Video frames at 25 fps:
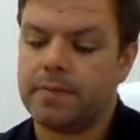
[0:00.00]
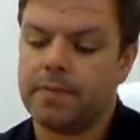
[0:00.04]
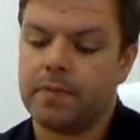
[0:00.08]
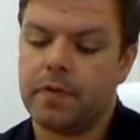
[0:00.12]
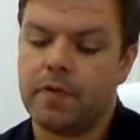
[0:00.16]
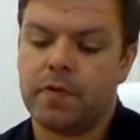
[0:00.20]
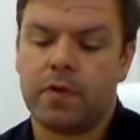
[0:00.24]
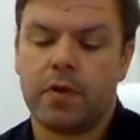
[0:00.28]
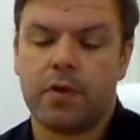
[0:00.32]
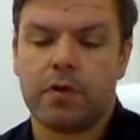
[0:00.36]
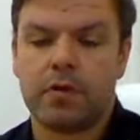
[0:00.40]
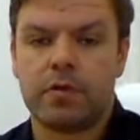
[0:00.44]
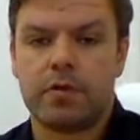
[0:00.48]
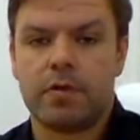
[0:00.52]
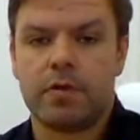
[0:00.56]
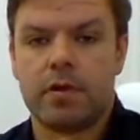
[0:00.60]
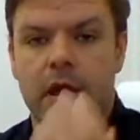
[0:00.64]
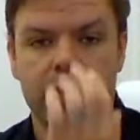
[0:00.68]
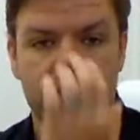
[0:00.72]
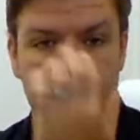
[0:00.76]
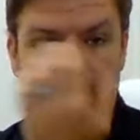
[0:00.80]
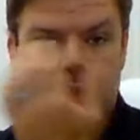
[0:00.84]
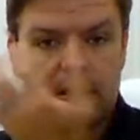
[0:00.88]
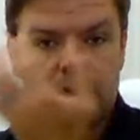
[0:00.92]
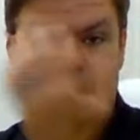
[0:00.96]
You've got
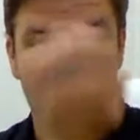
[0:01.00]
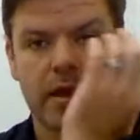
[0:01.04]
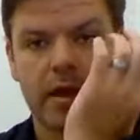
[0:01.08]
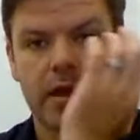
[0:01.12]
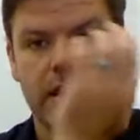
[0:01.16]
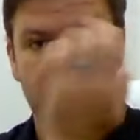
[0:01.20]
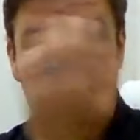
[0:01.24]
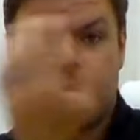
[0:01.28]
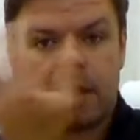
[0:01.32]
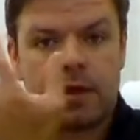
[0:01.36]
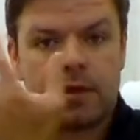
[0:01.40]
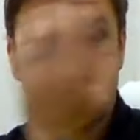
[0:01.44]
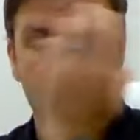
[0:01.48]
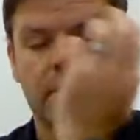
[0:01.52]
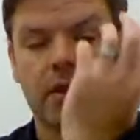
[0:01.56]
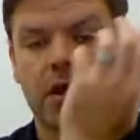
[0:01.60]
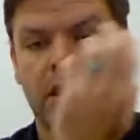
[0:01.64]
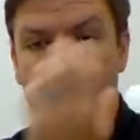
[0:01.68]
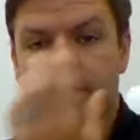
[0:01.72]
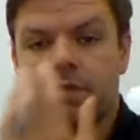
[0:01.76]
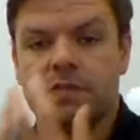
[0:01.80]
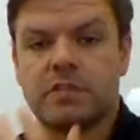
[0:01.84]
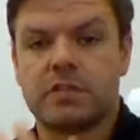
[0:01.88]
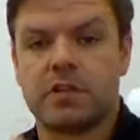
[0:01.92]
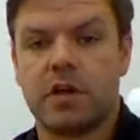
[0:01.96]
nothing there in the
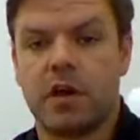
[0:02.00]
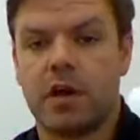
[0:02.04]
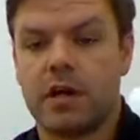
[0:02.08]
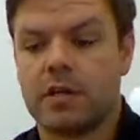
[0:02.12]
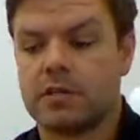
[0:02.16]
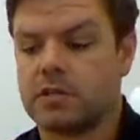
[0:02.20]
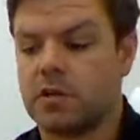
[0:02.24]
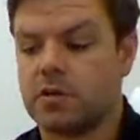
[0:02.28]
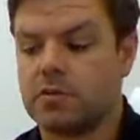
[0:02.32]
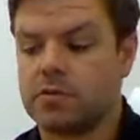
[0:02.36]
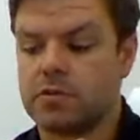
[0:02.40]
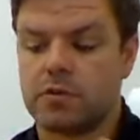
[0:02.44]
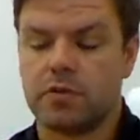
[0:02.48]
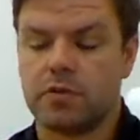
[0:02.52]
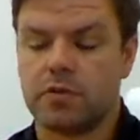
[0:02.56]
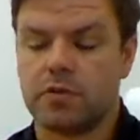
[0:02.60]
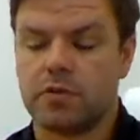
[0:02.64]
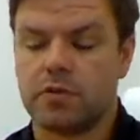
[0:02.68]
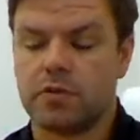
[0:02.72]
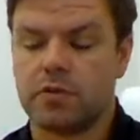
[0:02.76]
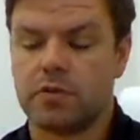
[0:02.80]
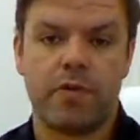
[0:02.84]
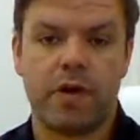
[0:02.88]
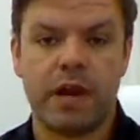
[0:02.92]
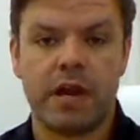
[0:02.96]
line of sight, so it's good
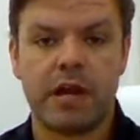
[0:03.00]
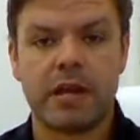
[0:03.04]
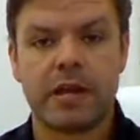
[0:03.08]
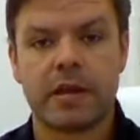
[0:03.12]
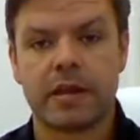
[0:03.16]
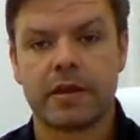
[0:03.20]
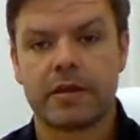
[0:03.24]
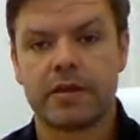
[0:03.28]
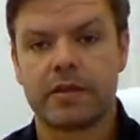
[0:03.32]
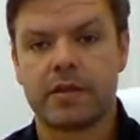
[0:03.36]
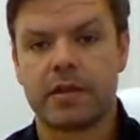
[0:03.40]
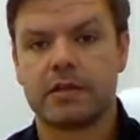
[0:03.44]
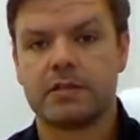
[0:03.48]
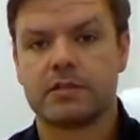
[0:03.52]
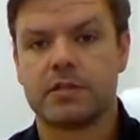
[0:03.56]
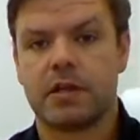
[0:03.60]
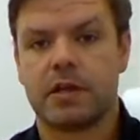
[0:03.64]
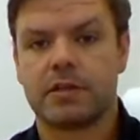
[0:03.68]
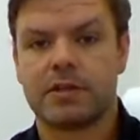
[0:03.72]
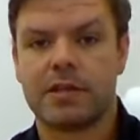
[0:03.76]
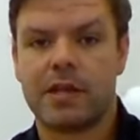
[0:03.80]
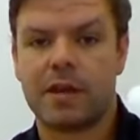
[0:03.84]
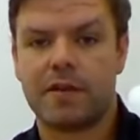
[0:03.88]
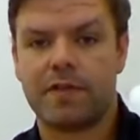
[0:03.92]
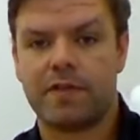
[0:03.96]
for reading and things
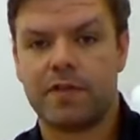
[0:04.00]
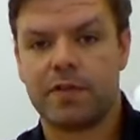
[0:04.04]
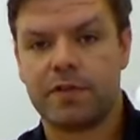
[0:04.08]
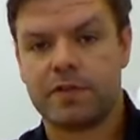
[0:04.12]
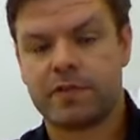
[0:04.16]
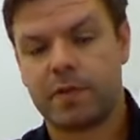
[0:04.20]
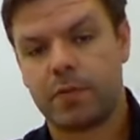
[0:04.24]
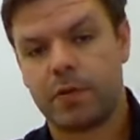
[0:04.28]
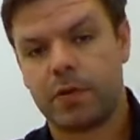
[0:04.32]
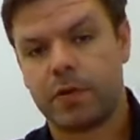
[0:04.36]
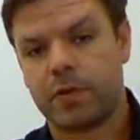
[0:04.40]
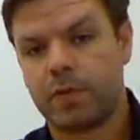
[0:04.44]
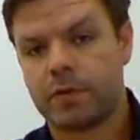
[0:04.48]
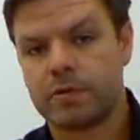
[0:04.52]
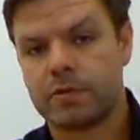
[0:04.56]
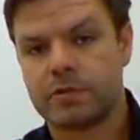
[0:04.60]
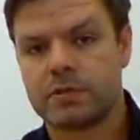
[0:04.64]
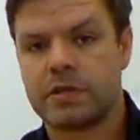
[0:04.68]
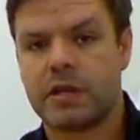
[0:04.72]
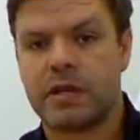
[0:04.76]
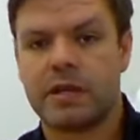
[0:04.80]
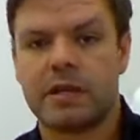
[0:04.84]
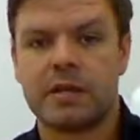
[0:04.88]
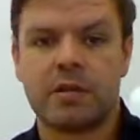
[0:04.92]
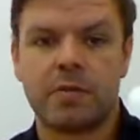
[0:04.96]
like that. If you're someone who wants
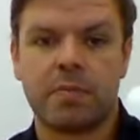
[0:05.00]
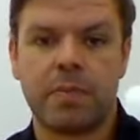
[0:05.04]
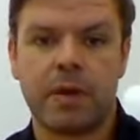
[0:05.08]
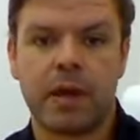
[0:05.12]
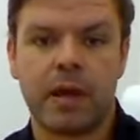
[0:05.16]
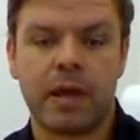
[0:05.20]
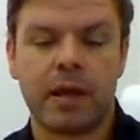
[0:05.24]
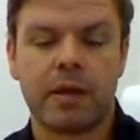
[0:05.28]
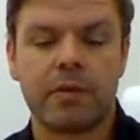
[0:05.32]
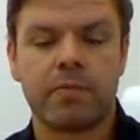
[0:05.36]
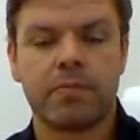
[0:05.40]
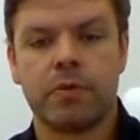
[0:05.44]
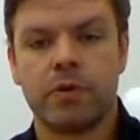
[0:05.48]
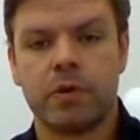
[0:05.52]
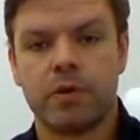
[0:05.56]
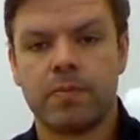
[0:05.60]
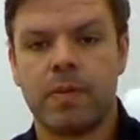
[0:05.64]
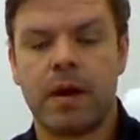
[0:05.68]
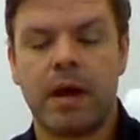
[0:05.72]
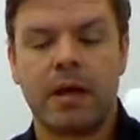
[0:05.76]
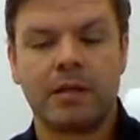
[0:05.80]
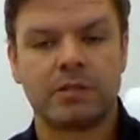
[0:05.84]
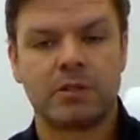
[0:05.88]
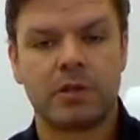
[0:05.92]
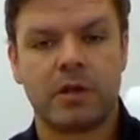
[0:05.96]
to get into bed, put your
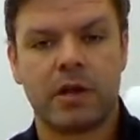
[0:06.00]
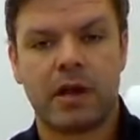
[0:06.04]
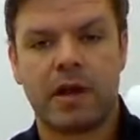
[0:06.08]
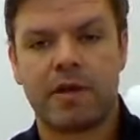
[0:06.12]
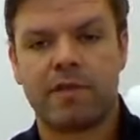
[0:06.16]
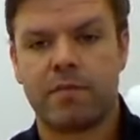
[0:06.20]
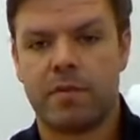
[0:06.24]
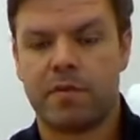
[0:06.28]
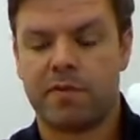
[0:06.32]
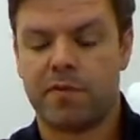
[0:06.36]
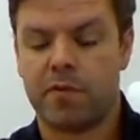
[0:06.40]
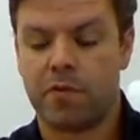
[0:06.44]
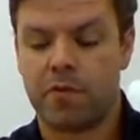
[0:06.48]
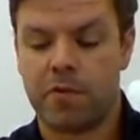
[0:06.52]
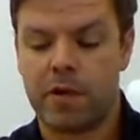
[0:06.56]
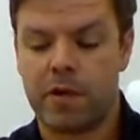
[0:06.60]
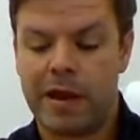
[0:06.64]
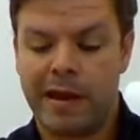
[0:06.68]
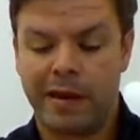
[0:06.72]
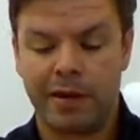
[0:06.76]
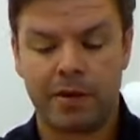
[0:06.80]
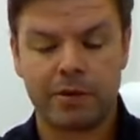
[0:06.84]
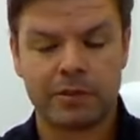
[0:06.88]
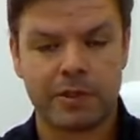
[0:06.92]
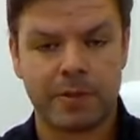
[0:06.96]
mask on and have a bit of a
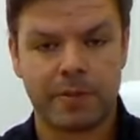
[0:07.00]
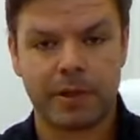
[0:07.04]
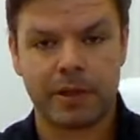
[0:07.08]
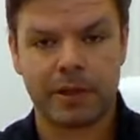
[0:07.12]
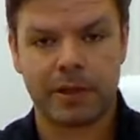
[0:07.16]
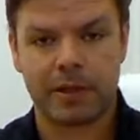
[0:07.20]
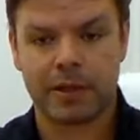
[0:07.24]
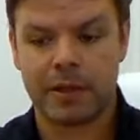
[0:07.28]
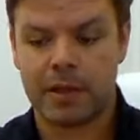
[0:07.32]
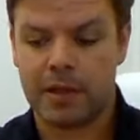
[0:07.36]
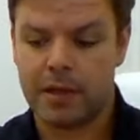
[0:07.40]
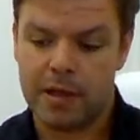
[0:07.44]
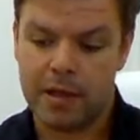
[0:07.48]
read or something,